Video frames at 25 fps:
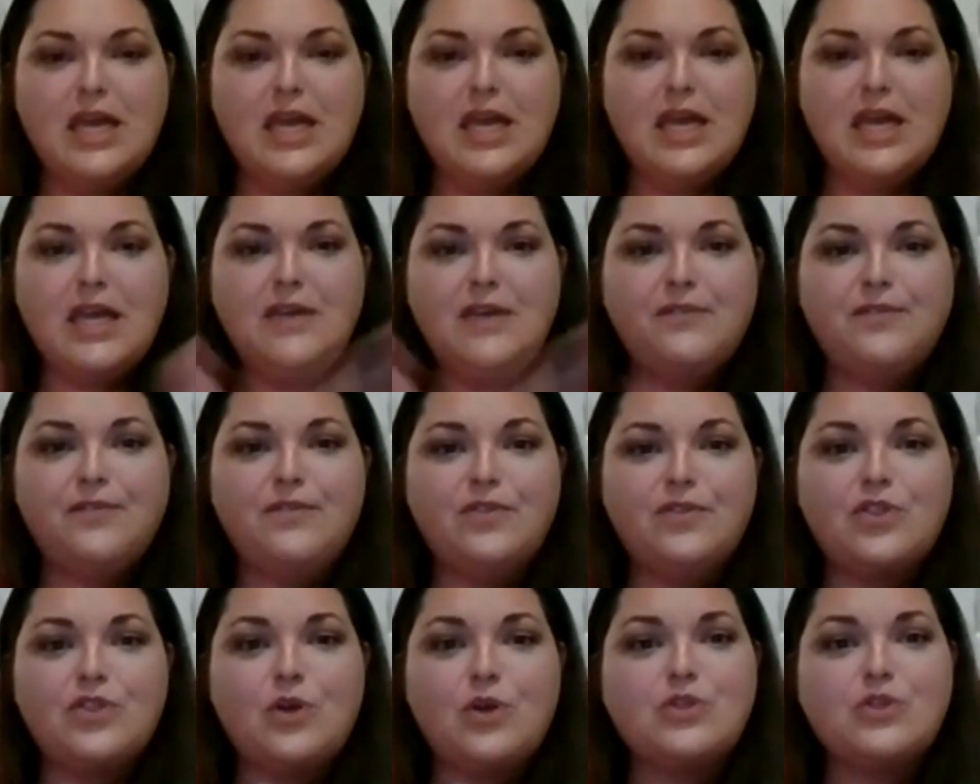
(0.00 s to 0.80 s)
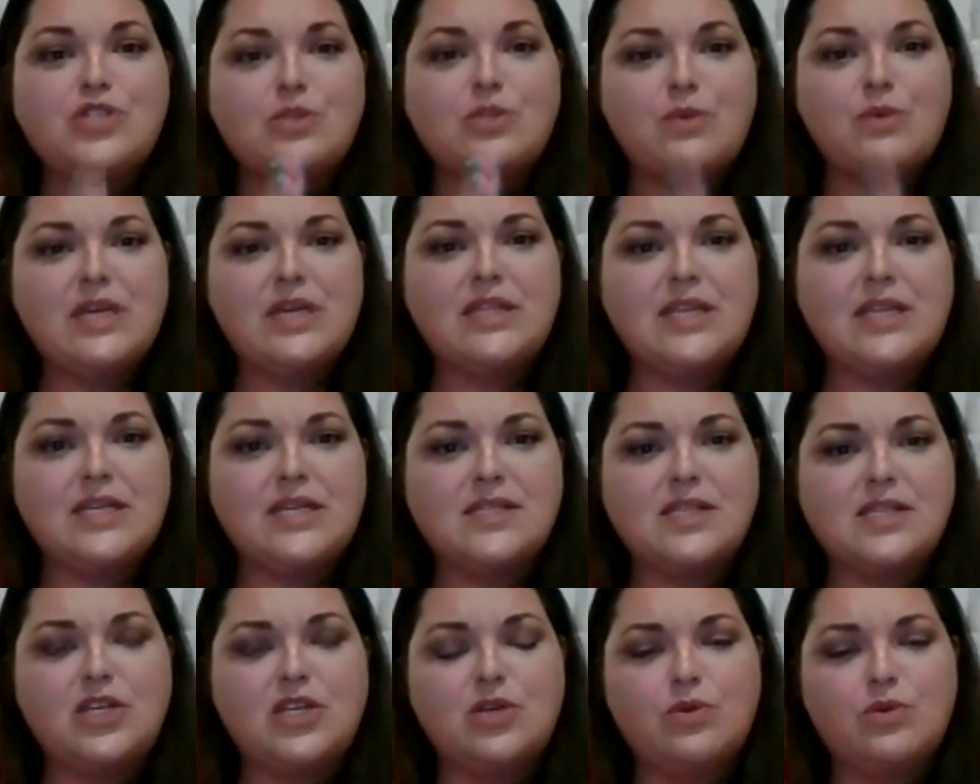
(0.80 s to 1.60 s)
If those 3 things
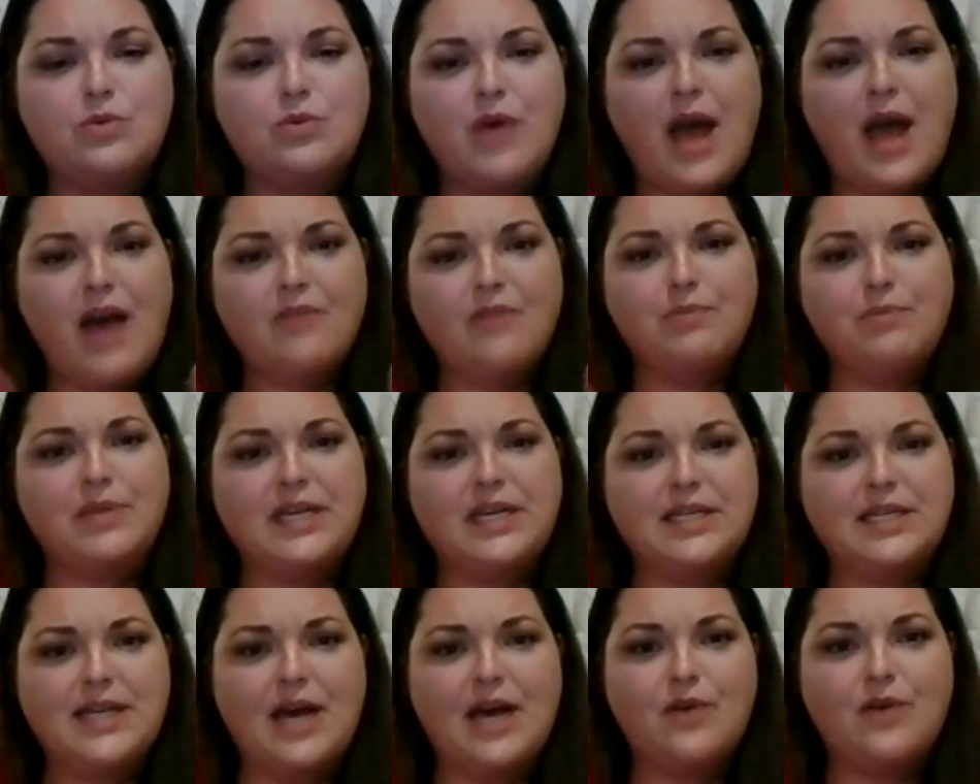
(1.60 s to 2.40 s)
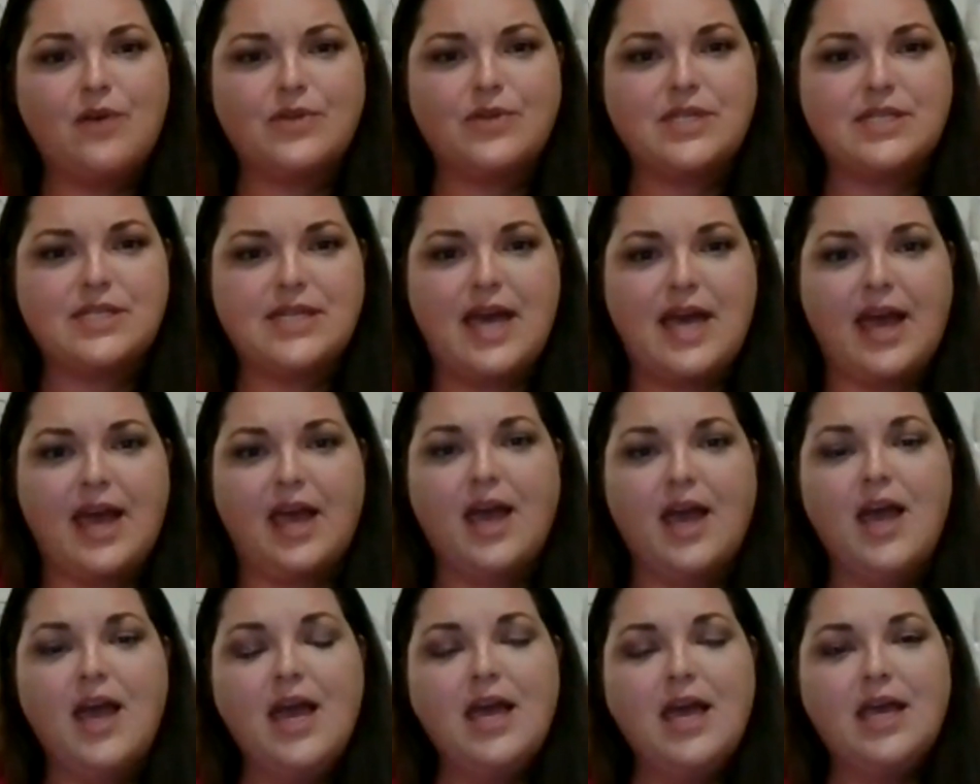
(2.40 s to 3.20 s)
that you have planned out for the day,
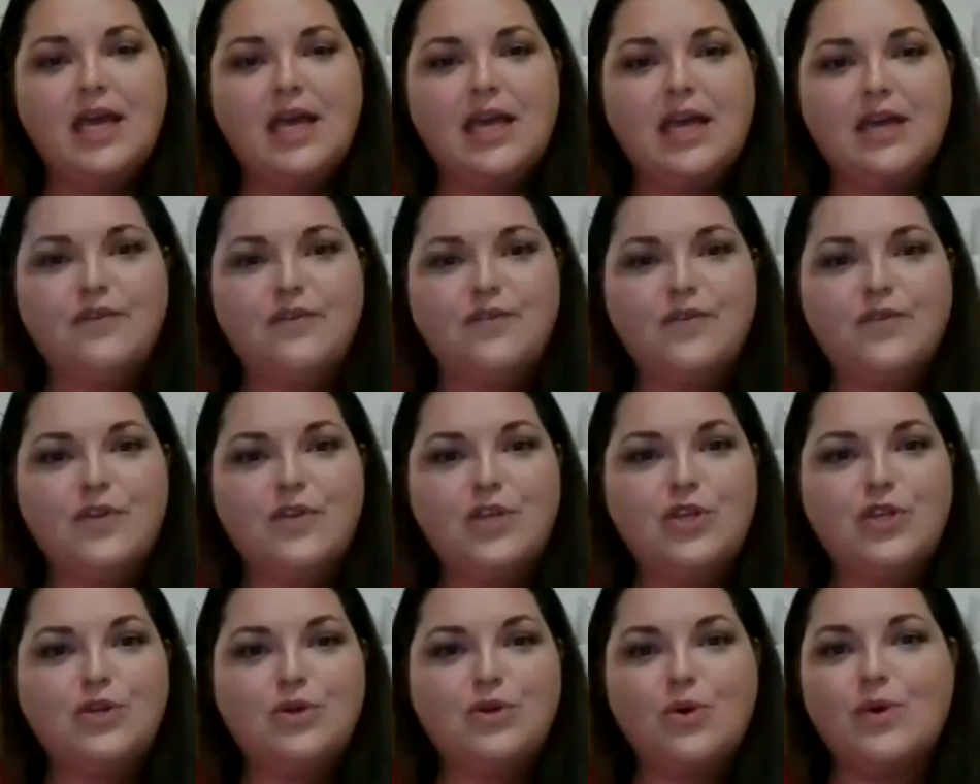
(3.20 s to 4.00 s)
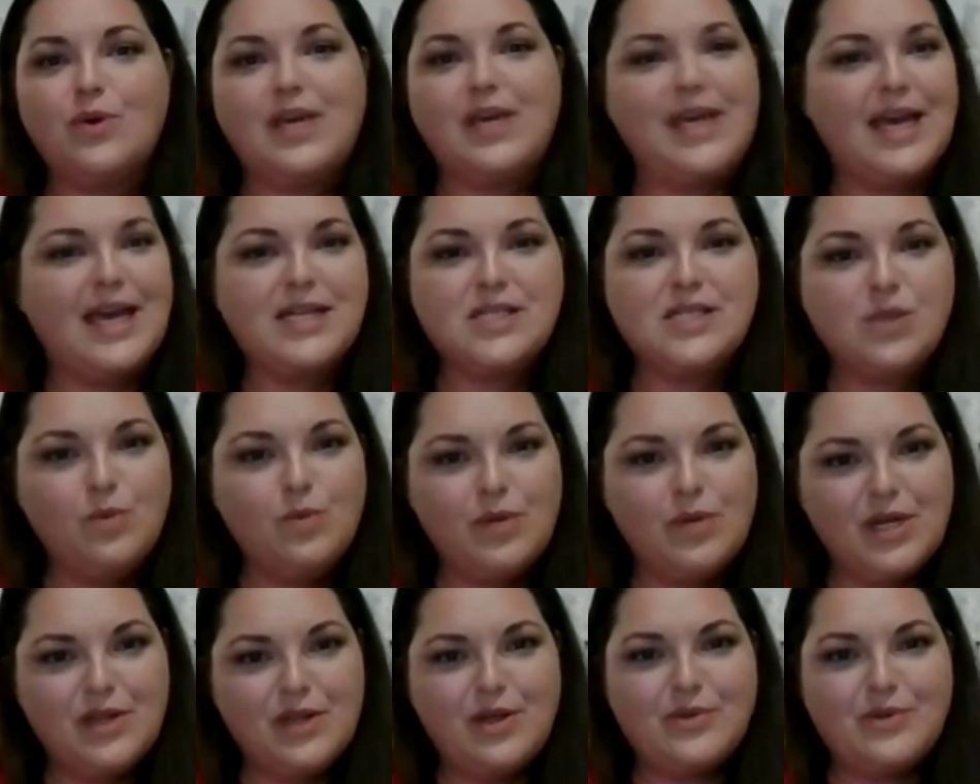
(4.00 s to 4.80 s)
if you don't get to one
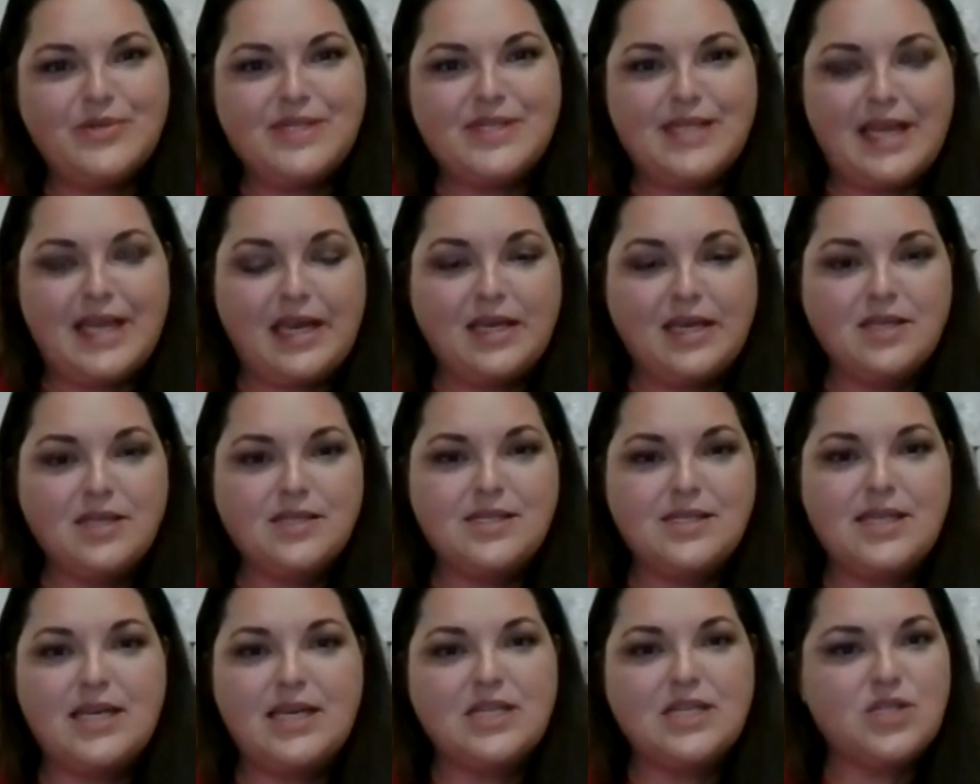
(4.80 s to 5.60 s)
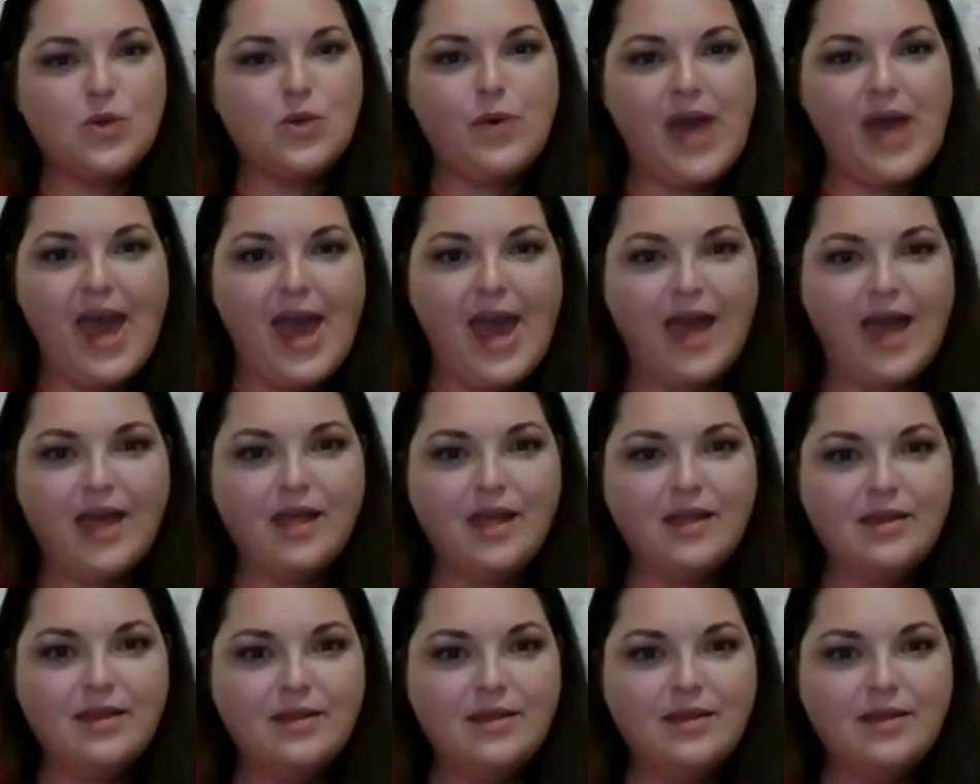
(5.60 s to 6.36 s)
of those things, it's okay.